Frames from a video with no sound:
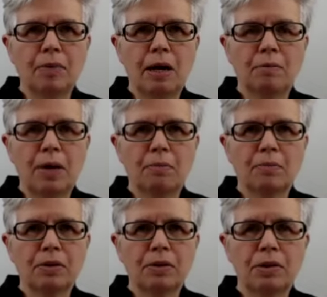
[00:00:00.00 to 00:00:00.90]
I'm, I'm
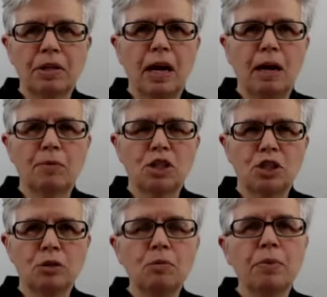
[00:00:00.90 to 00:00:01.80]
currently, I'm
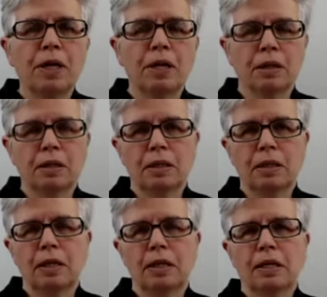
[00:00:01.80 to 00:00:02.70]
assuming
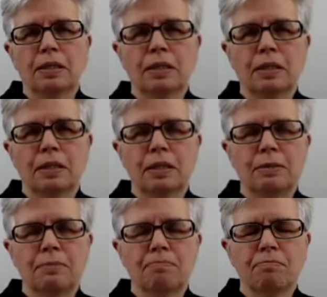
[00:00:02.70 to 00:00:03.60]
that
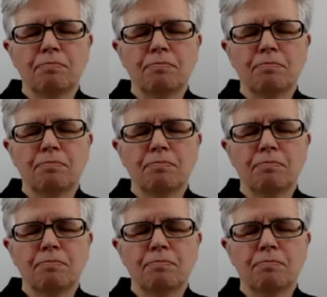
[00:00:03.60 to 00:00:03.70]
um,